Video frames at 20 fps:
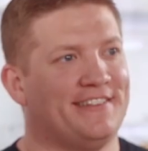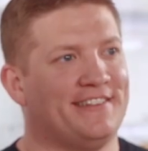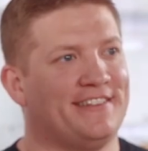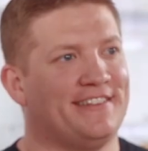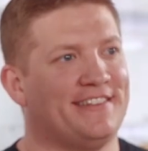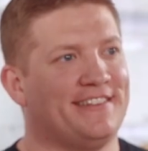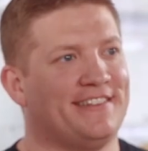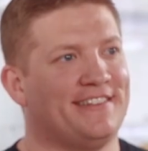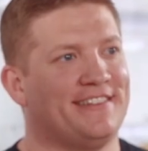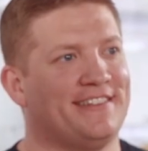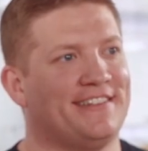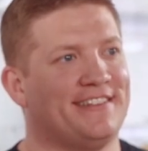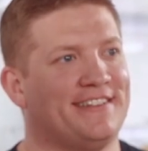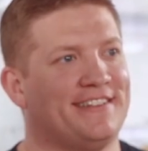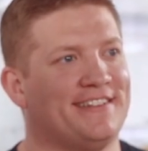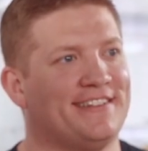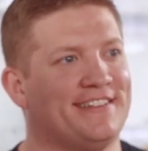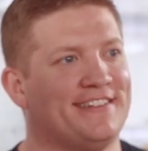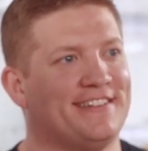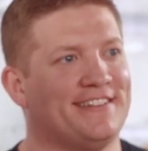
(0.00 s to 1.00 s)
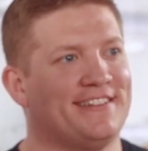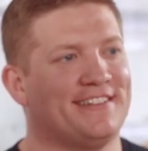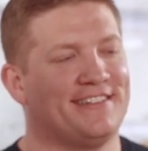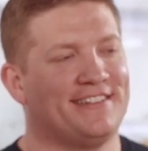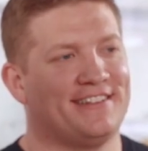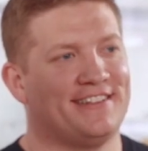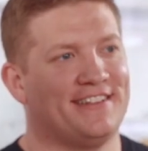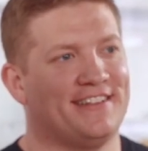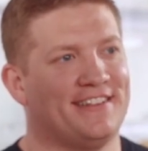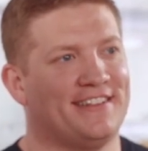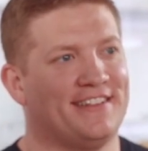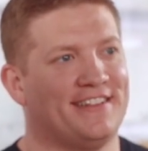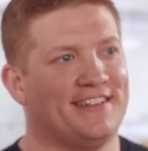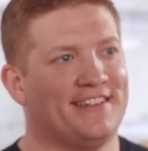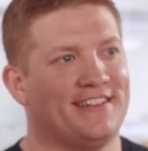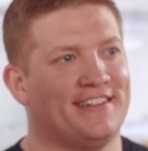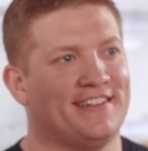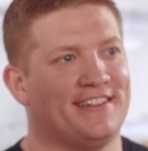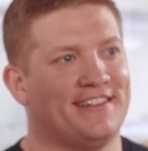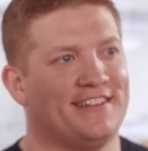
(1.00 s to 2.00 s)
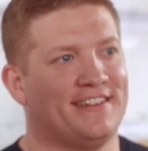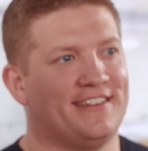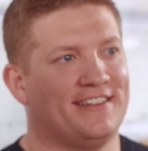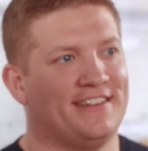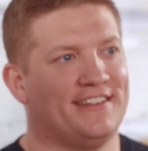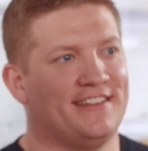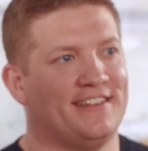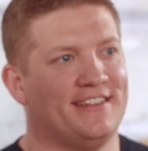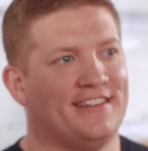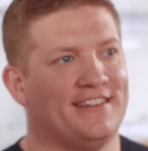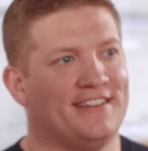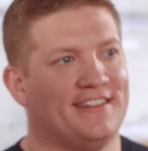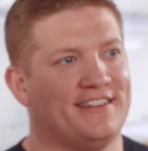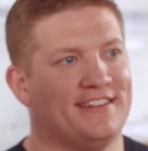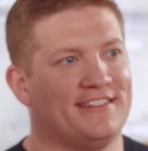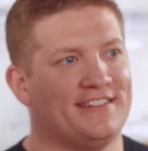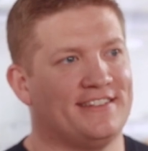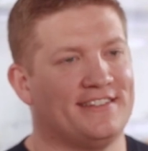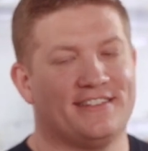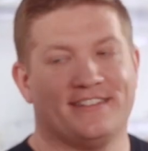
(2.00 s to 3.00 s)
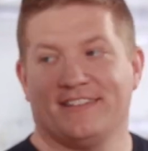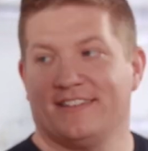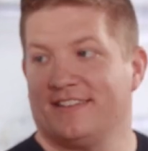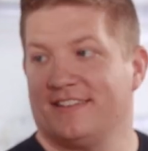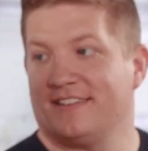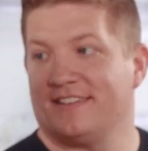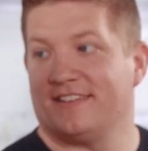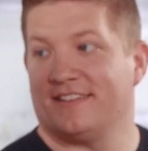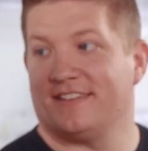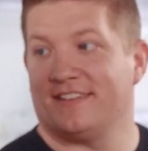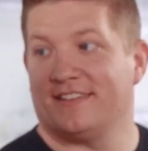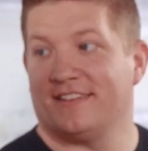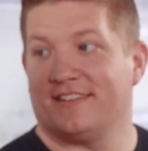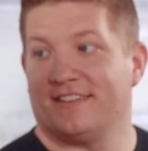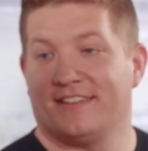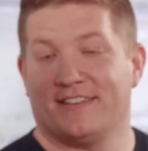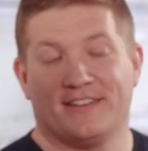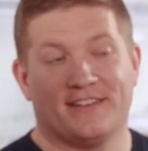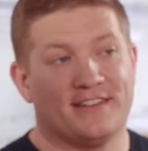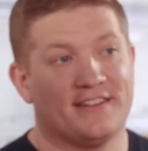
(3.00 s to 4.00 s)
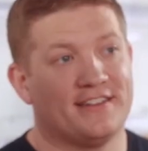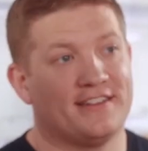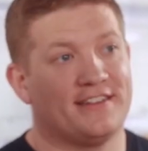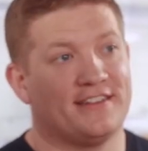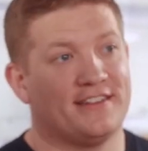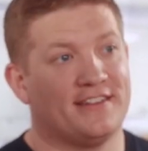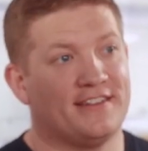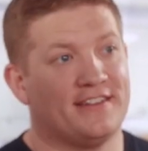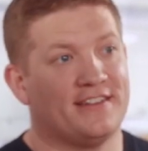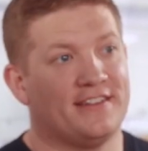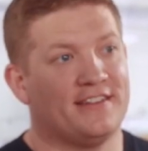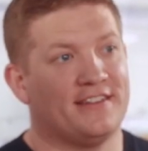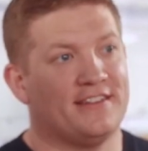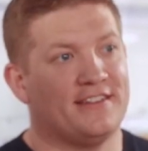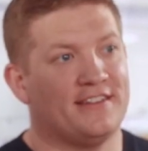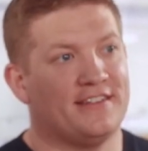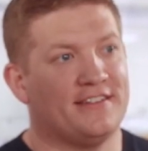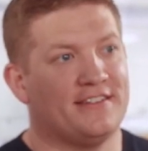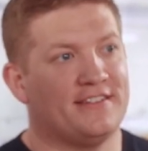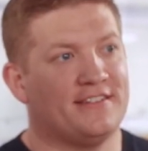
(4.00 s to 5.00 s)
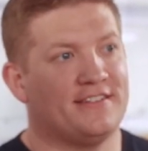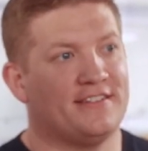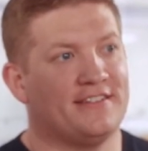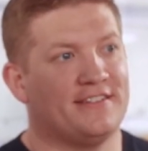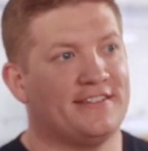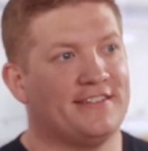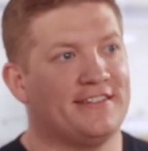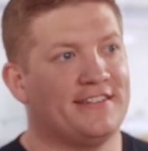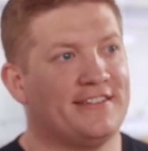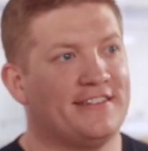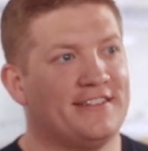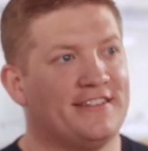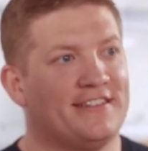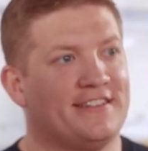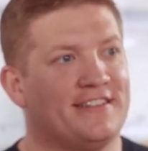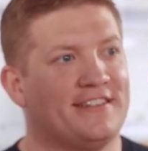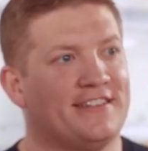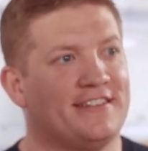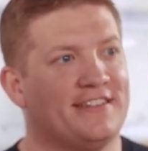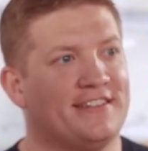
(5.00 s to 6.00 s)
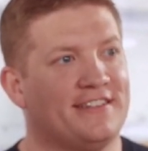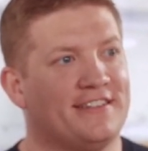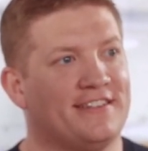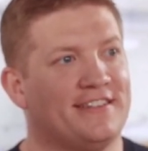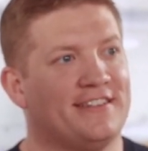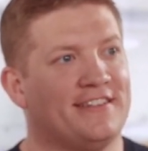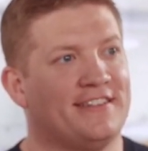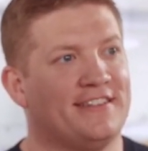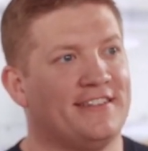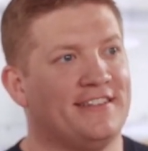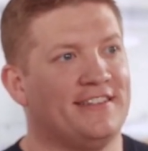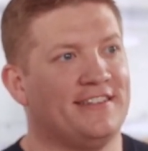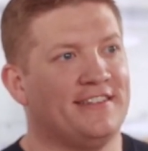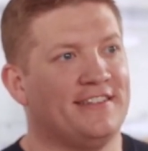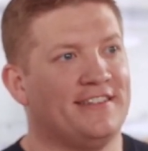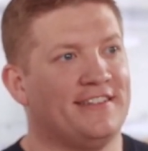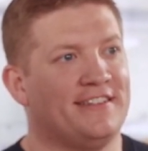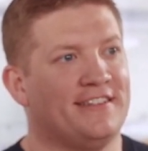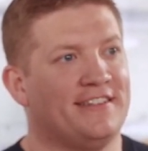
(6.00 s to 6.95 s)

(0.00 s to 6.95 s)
[no speech]